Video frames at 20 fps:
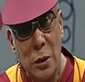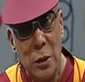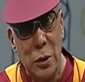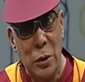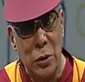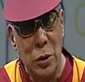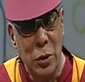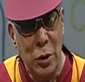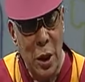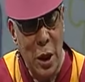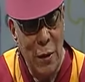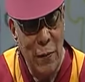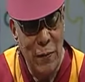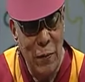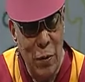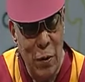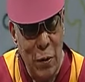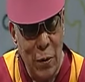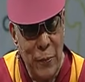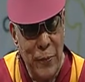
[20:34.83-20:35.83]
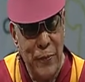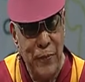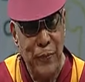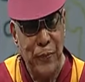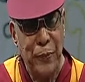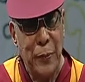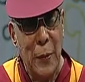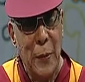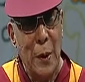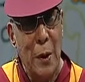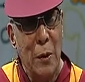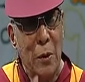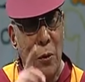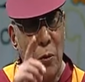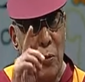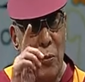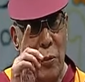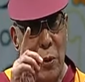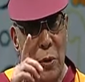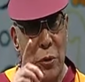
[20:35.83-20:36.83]
So therefore,
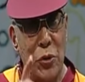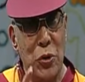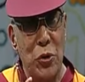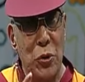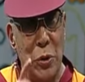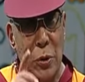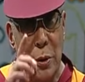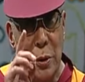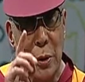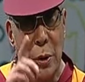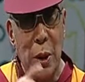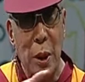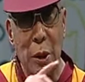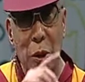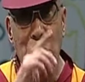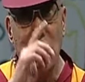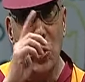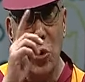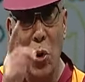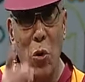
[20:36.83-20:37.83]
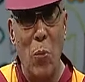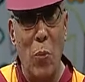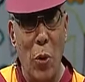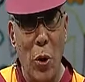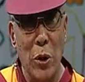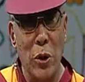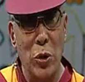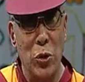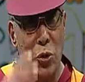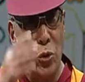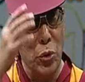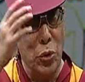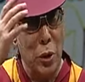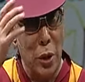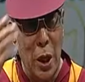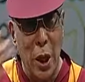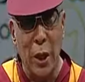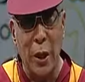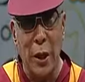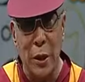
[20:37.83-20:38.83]
which there is no point to
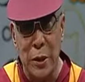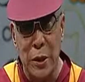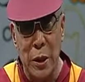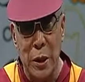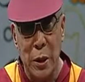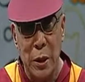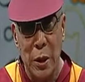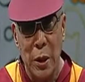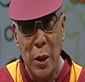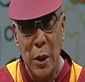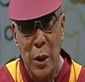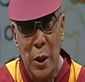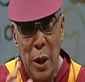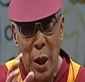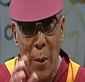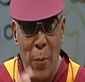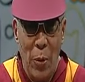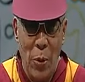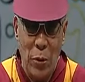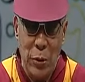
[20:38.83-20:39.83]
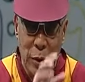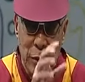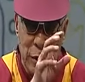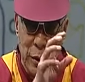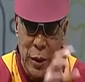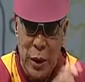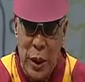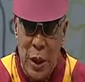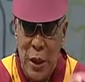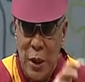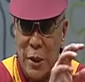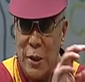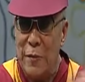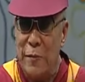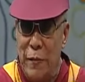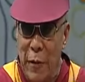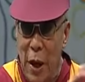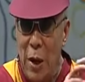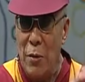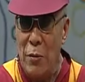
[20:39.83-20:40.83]
neglect about these
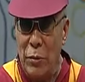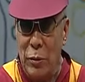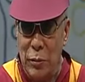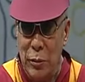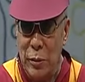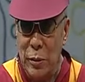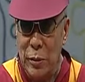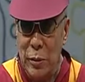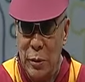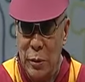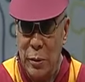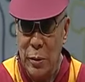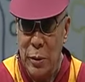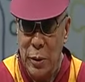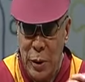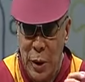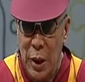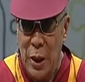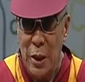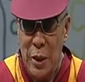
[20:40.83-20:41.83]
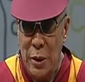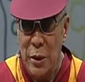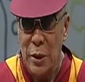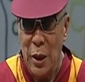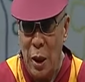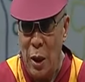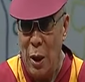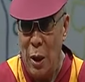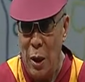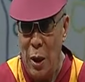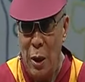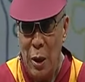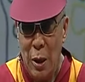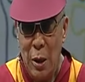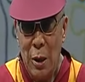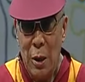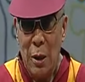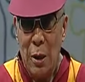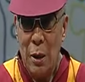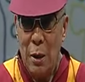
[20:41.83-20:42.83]
values. These are
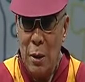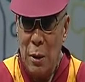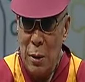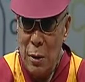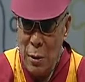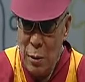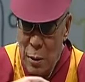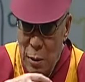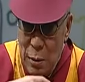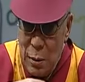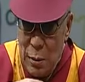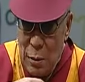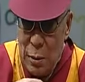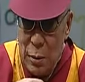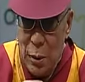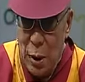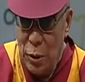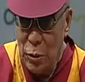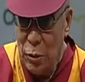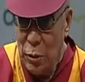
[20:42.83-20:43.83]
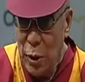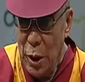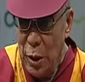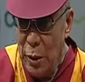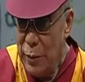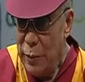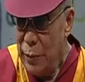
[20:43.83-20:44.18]
kasoda,